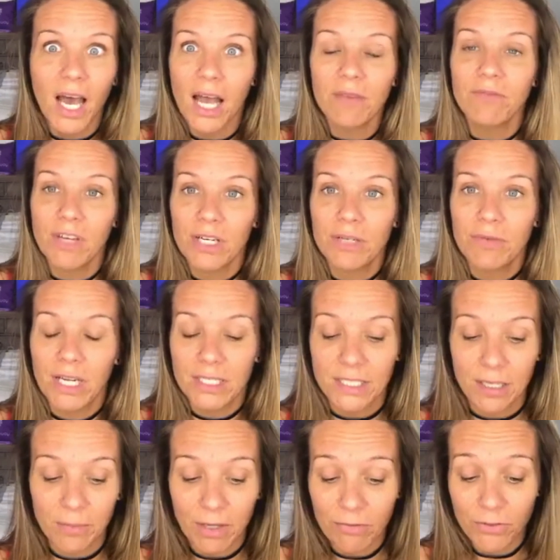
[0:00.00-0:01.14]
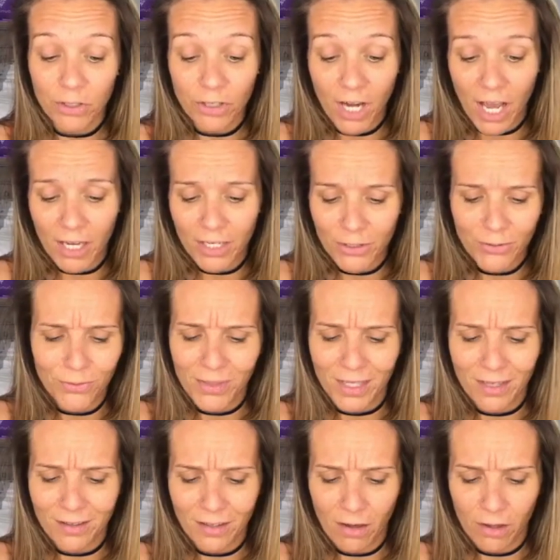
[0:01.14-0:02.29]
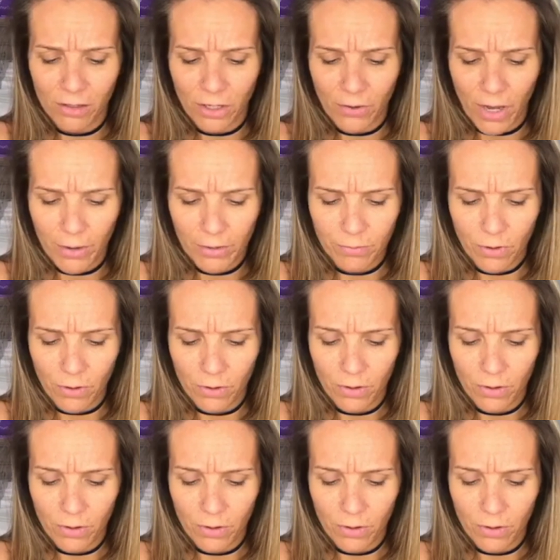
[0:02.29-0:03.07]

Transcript: I'm very random. If you're not new, then y'all know how I roll.